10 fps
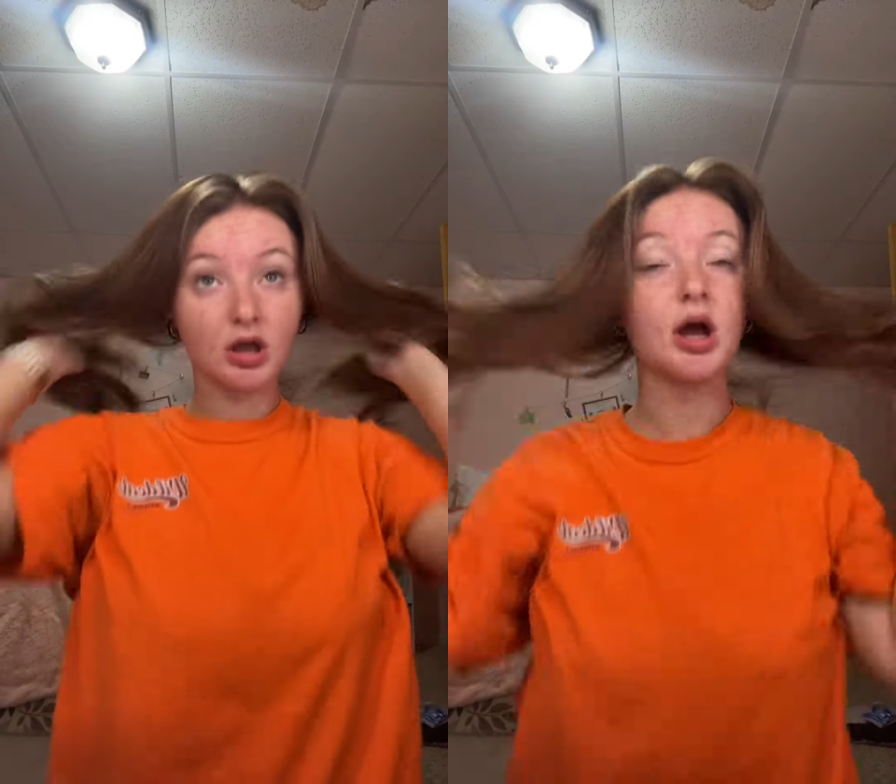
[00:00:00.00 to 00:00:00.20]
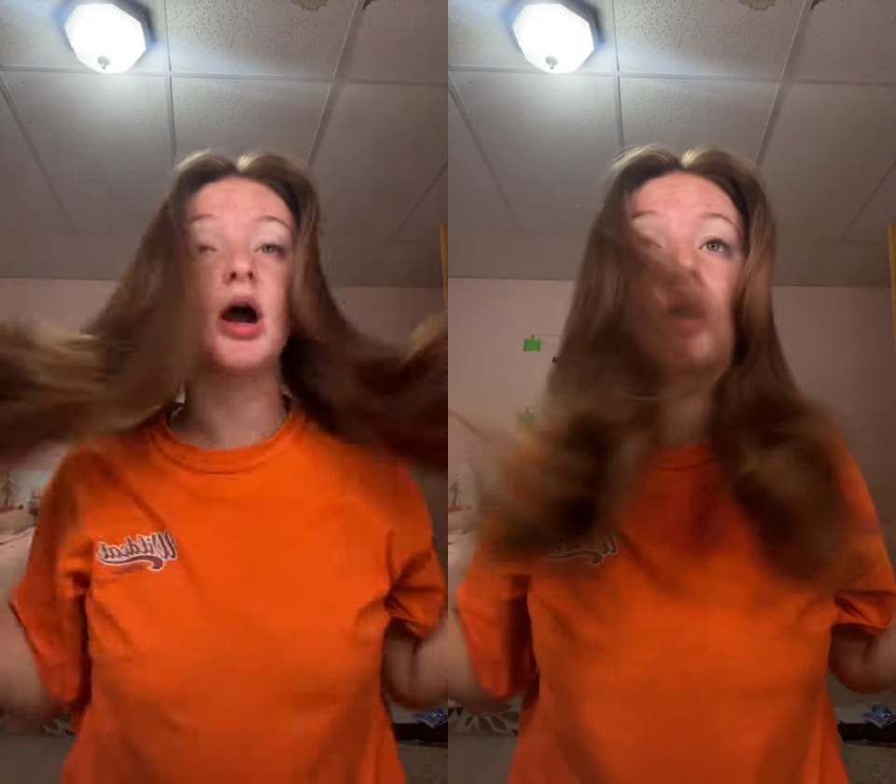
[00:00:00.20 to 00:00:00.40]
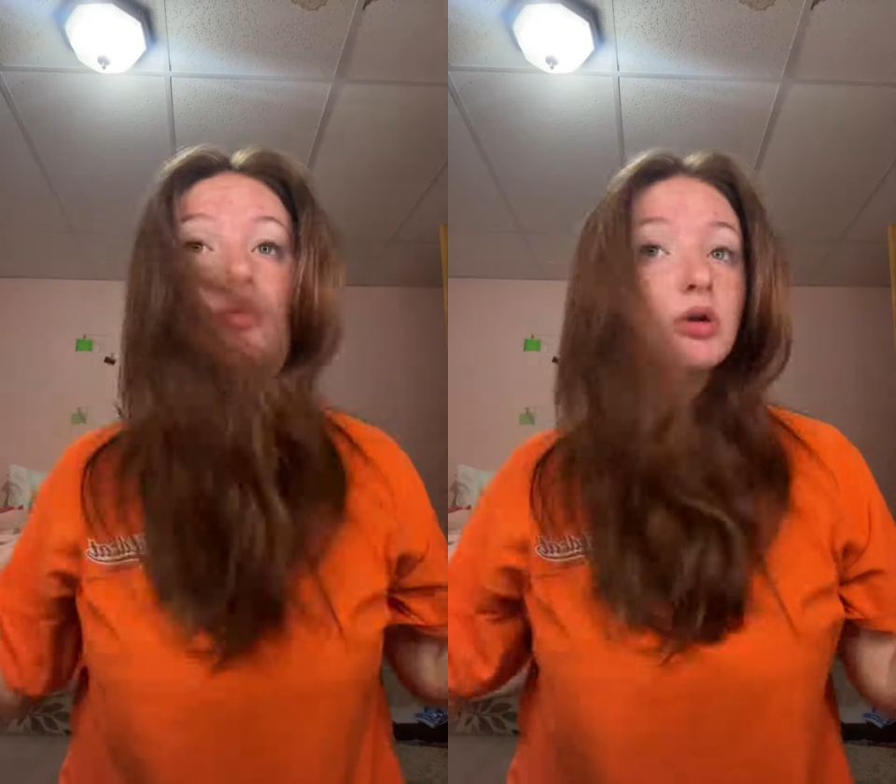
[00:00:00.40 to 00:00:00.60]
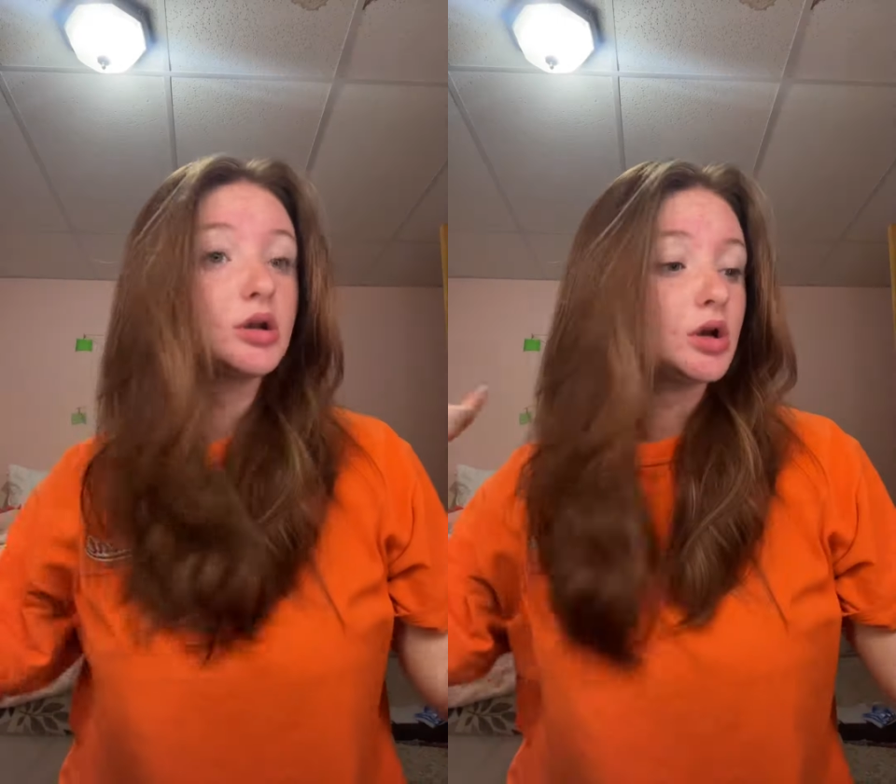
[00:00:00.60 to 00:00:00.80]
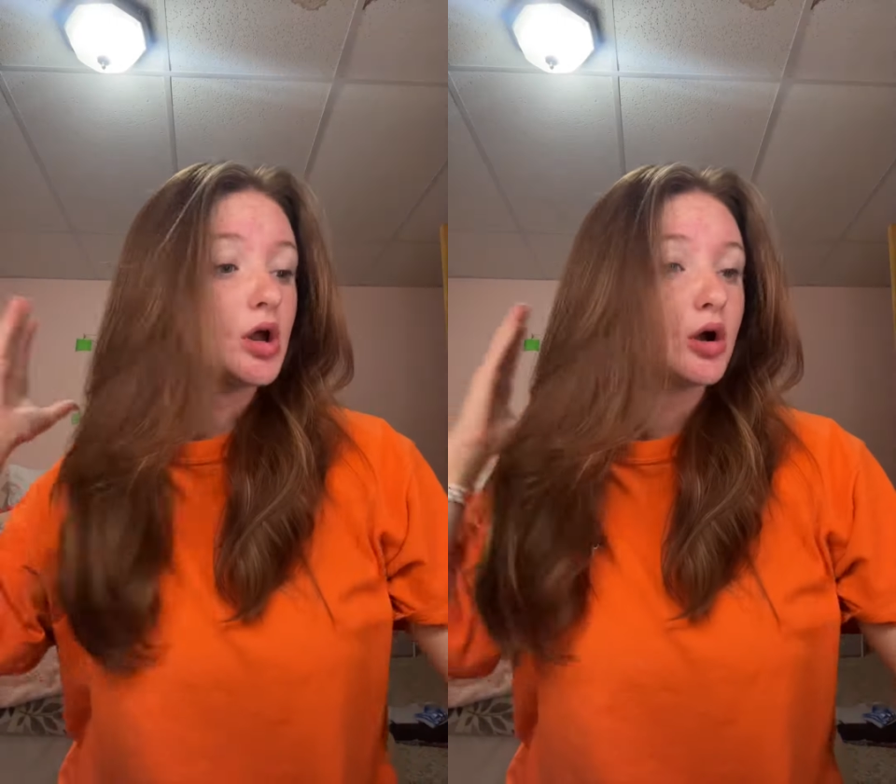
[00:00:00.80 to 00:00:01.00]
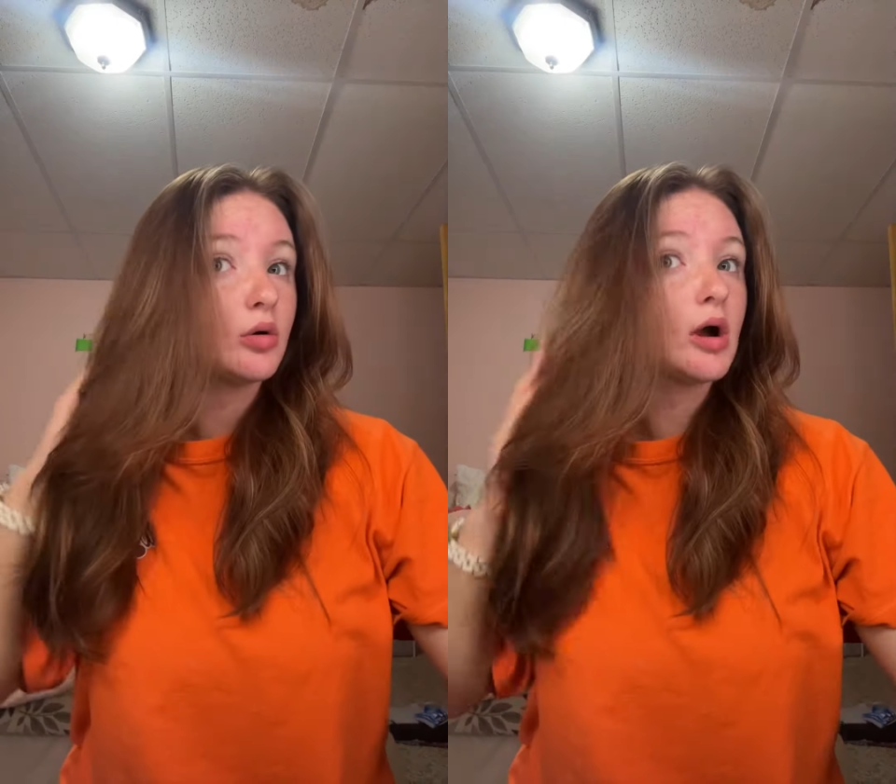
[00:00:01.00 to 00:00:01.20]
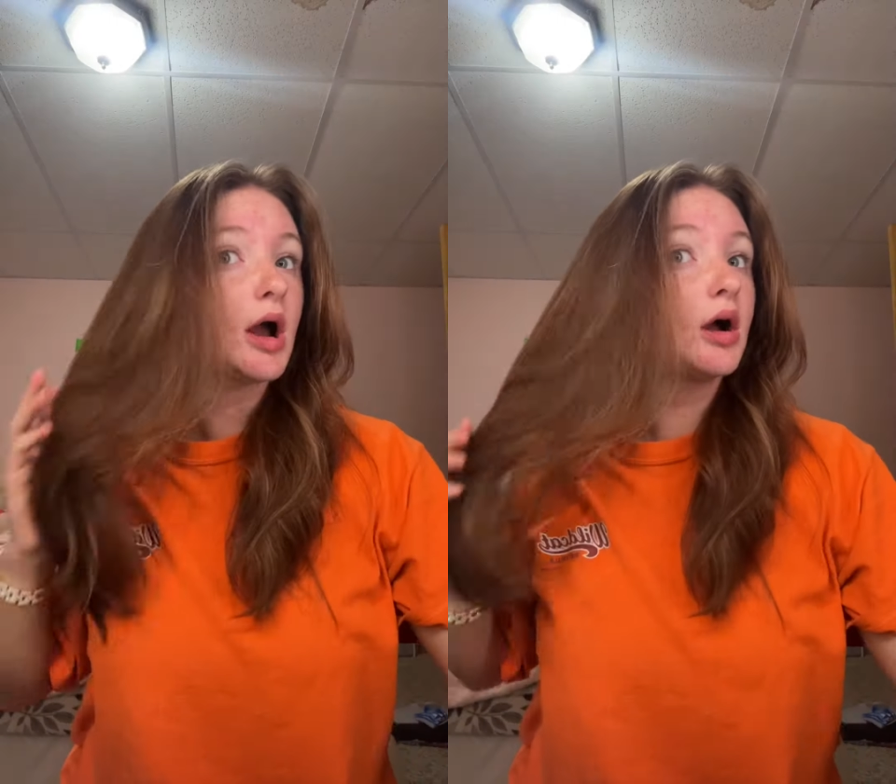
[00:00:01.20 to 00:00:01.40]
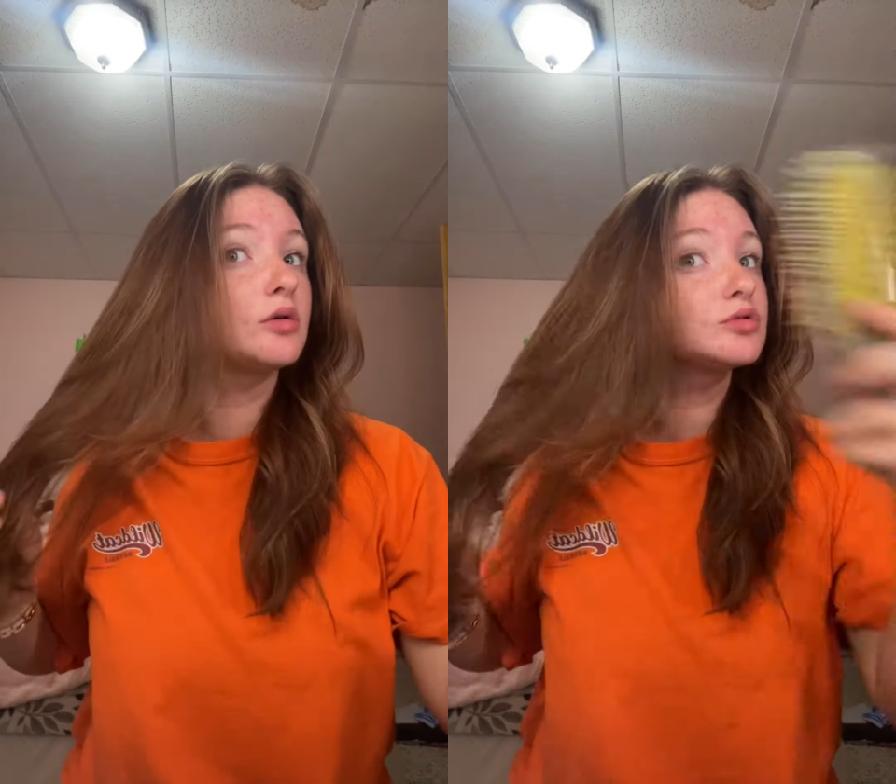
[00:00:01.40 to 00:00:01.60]
I want to know
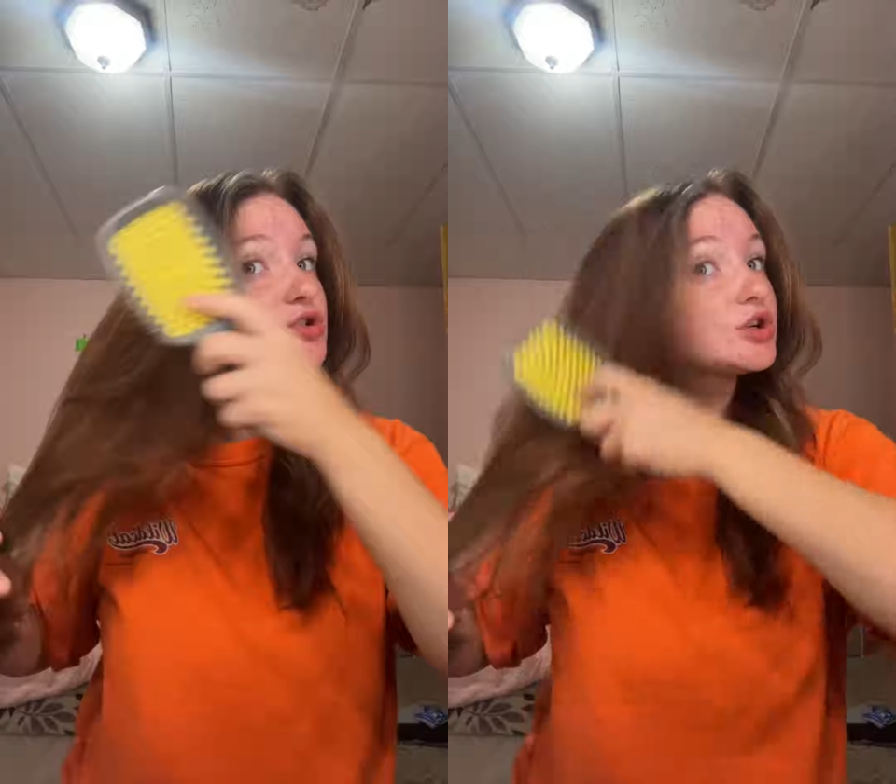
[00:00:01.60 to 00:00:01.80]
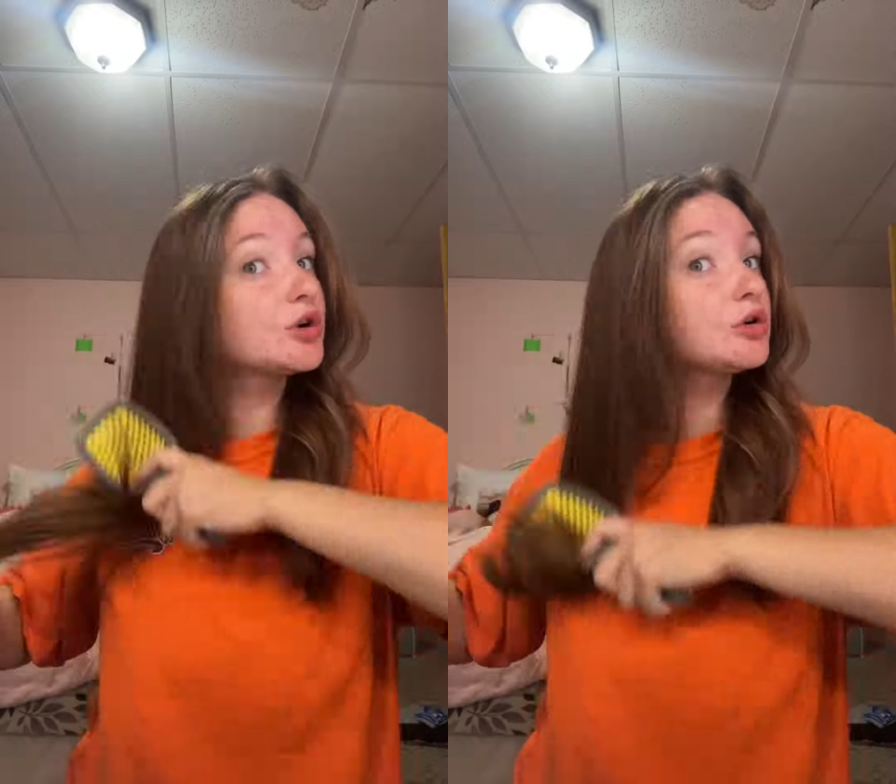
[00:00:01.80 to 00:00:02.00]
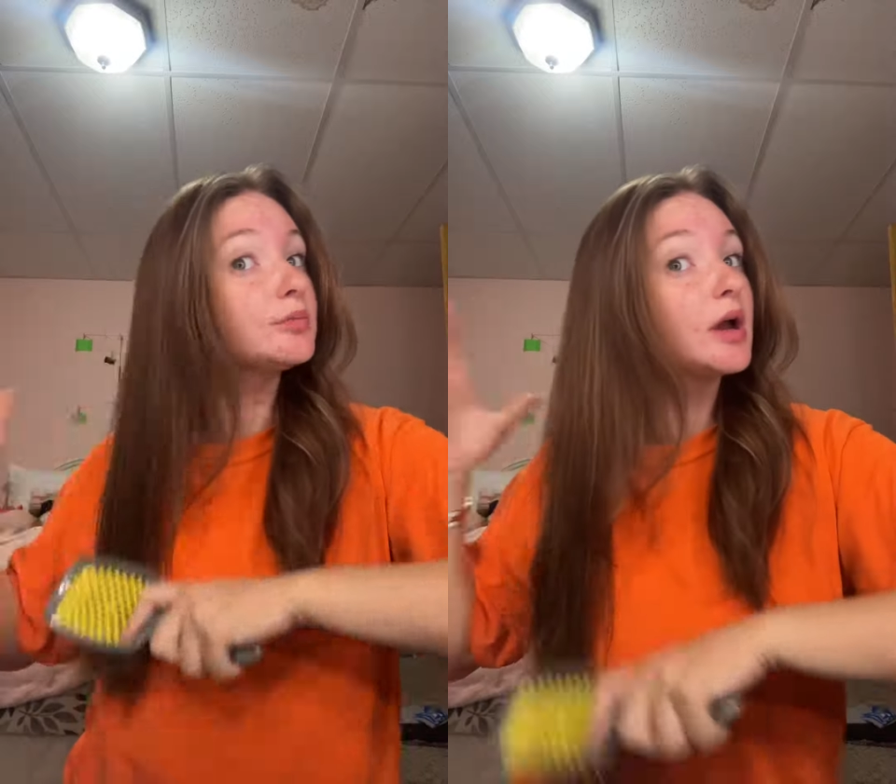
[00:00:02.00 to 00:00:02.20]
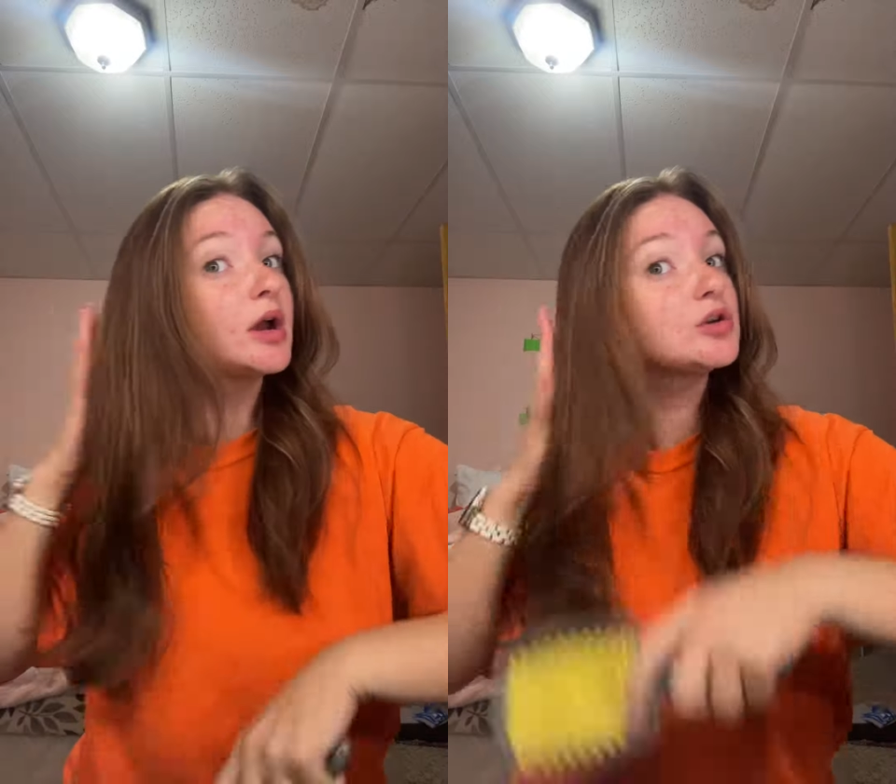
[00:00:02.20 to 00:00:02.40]
how she curled my hair.